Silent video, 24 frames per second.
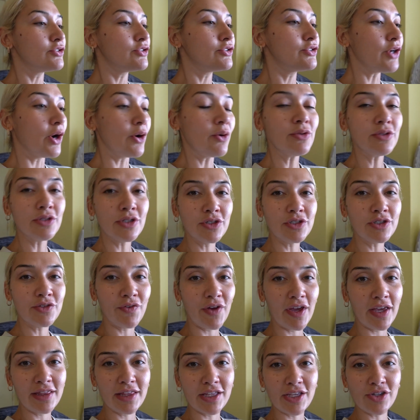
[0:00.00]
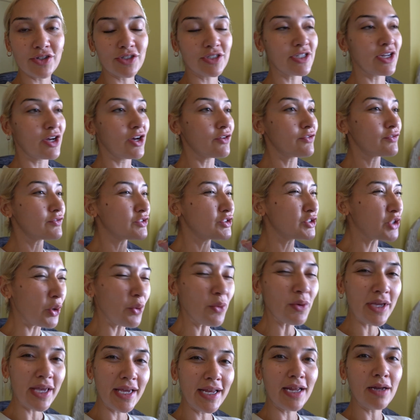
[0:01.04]
Don't lose faith in yourself.
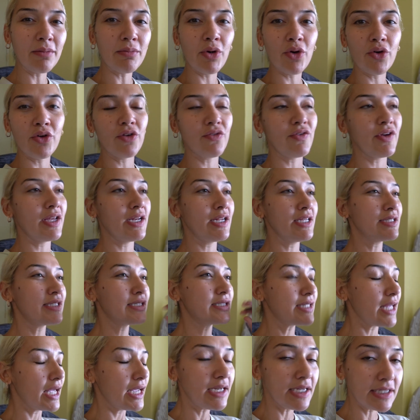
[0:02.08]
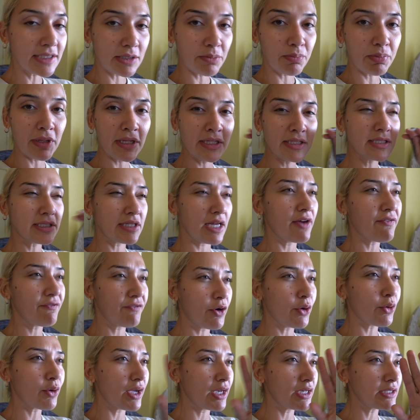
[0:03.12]
Don't get unmotivated. Stay disciplined. Stay
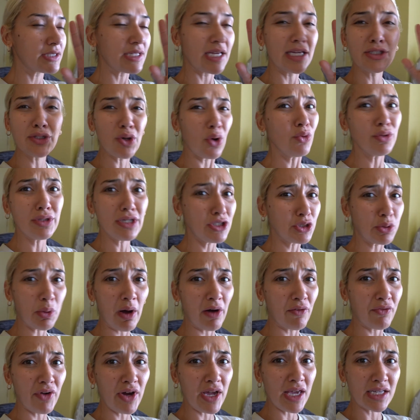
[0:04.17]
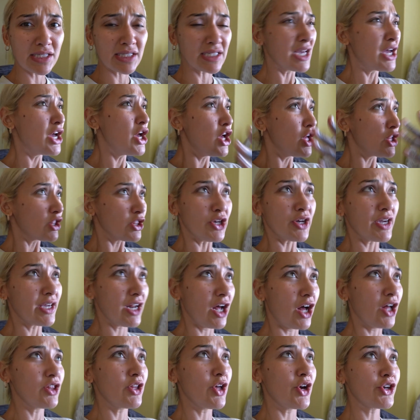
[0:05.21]
focused. It's only 12 weeks. Look at
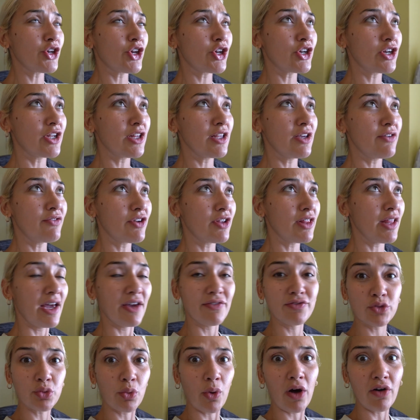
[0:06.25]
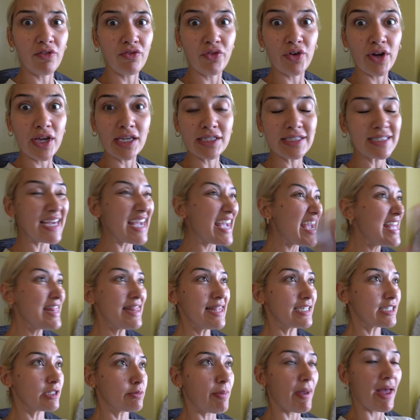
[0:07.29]
how long you're gonna live your life. 12 weeks in
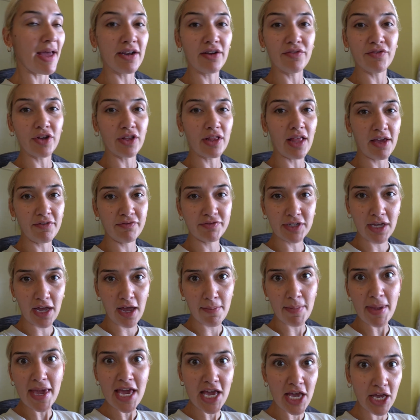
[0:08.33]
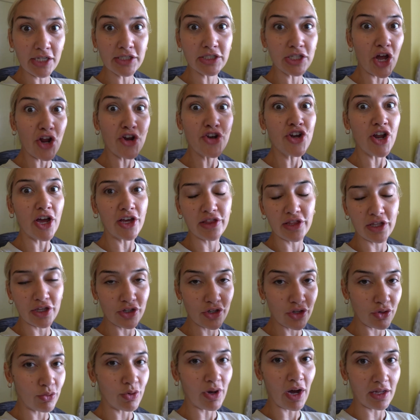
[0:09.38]
the span of your lifetime is
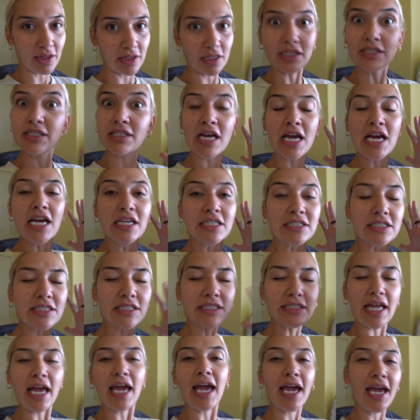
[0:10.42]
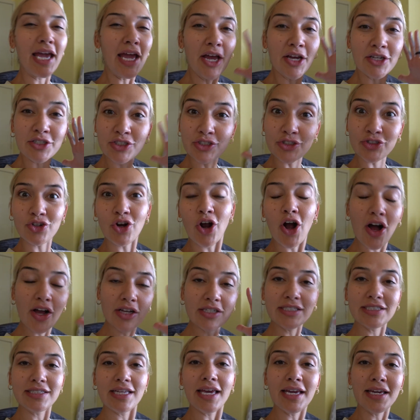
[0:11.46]
nothing. You got this. Stay
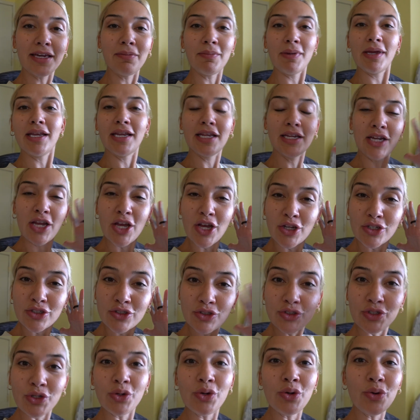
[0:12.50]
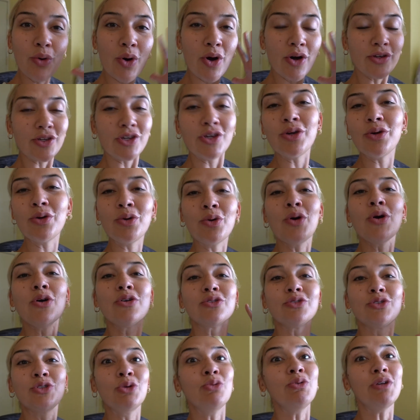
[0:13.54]
strong, stay committed. Do you,
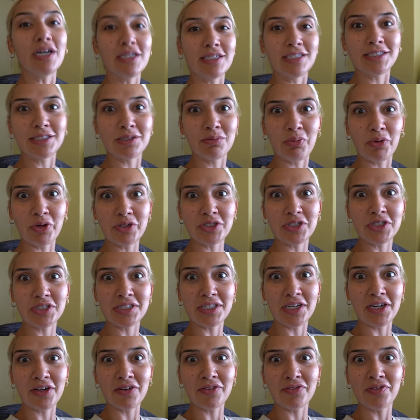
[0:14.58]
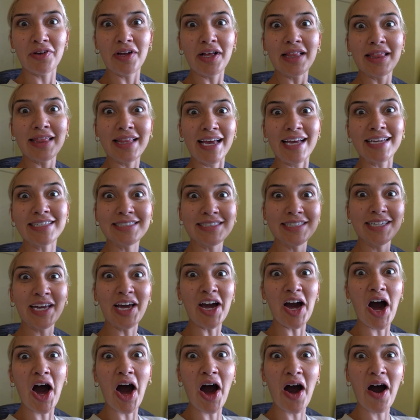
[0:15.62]
do not disappoint yourself. Let's
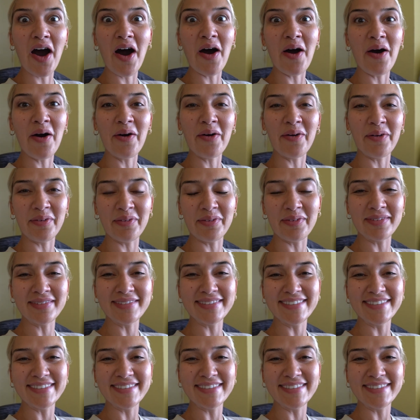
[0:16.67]
go.